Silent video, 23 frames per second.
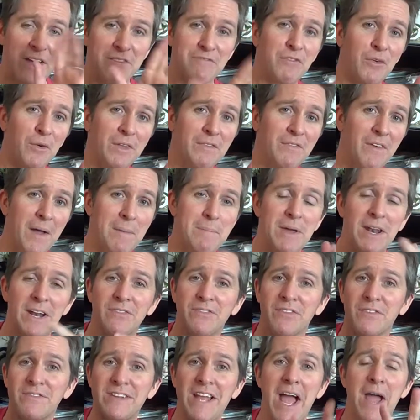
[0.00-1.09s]
and 45
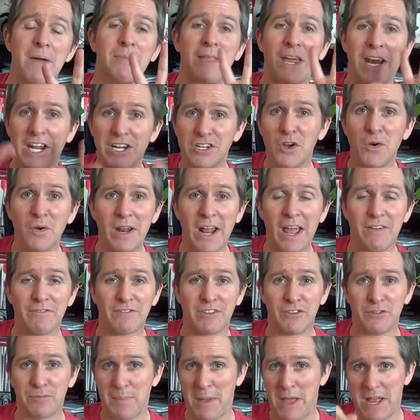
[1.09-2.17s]
minutes of time that I don't have
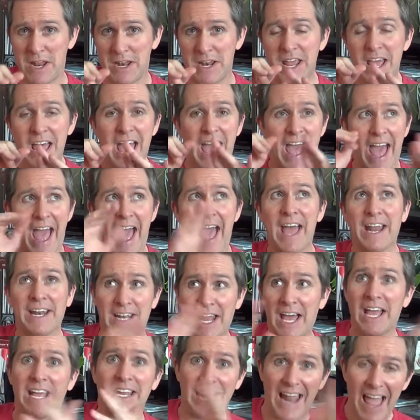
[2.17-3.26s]
to spend at
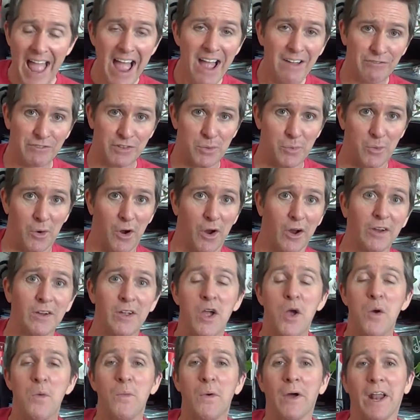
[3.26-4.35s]
night after work
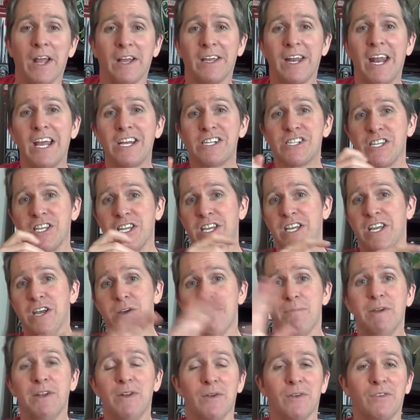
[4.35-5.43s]
when I could actually
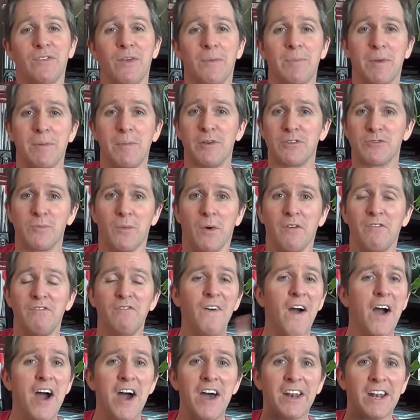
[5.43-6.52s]
be doing something much more
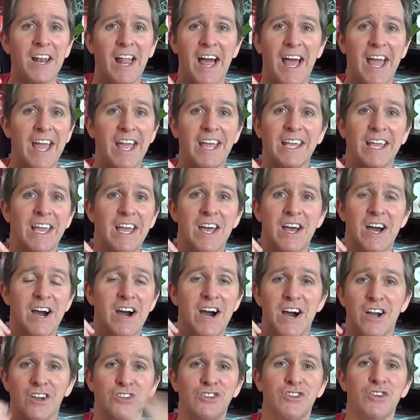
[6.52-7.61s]
fun
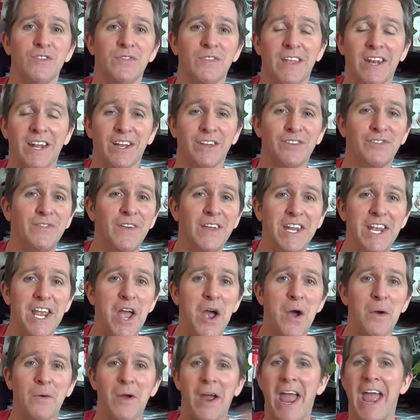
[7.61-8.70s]
like shooting the next
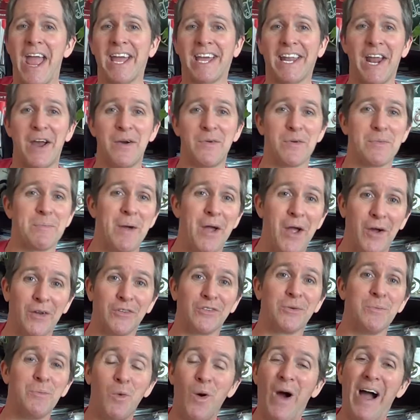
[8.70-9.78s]
video or hanging out with my awesome